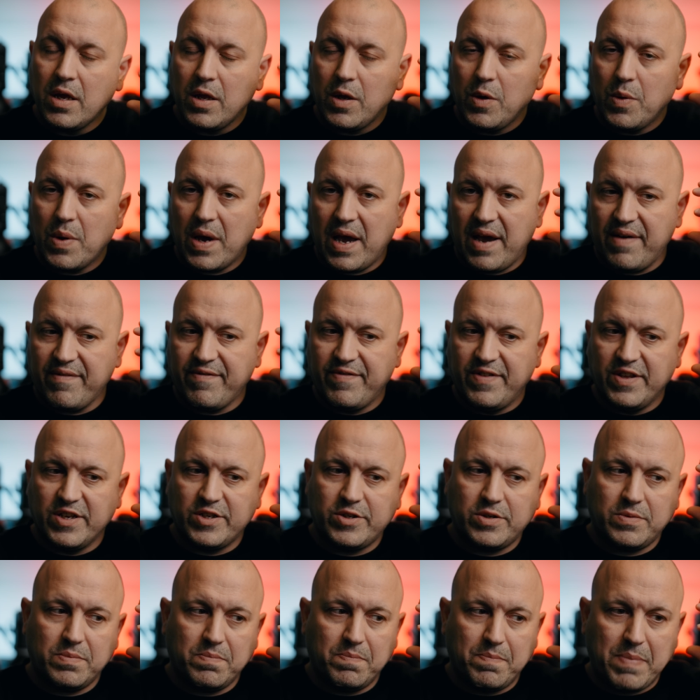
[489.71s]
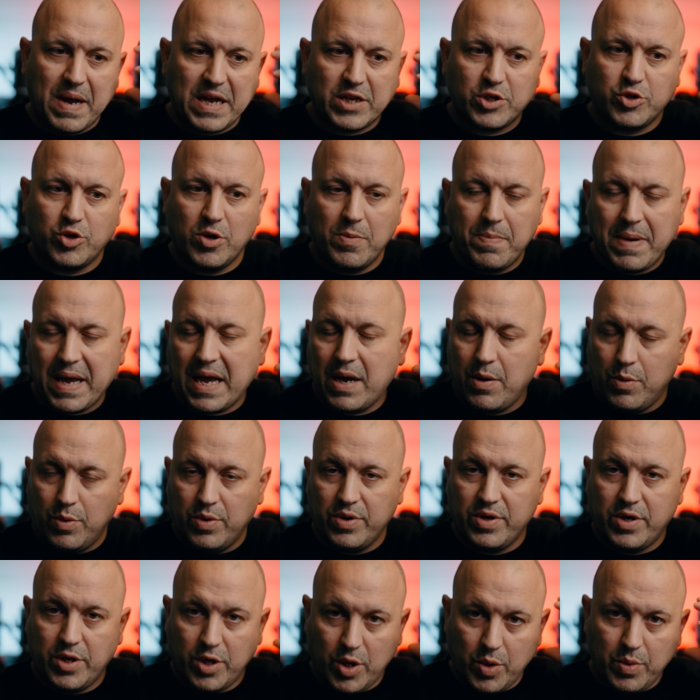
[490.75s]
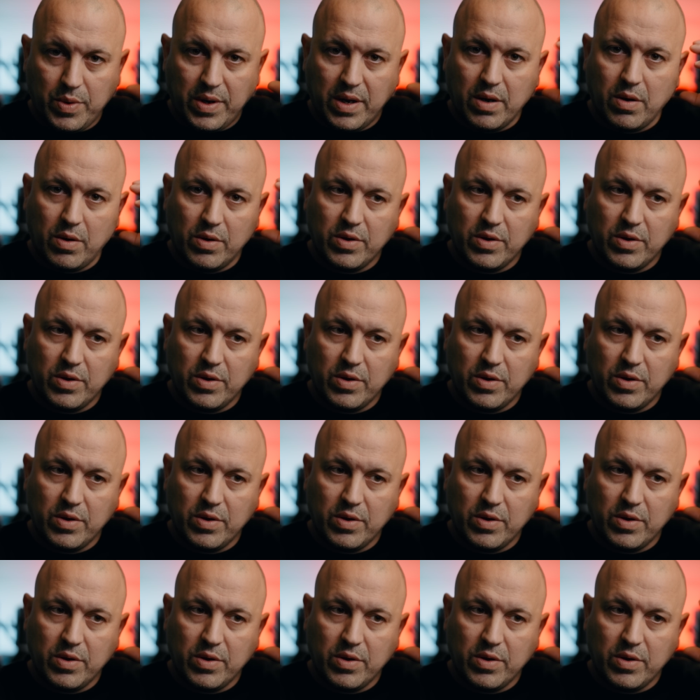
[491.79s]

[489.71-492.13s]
you have this battery powered unit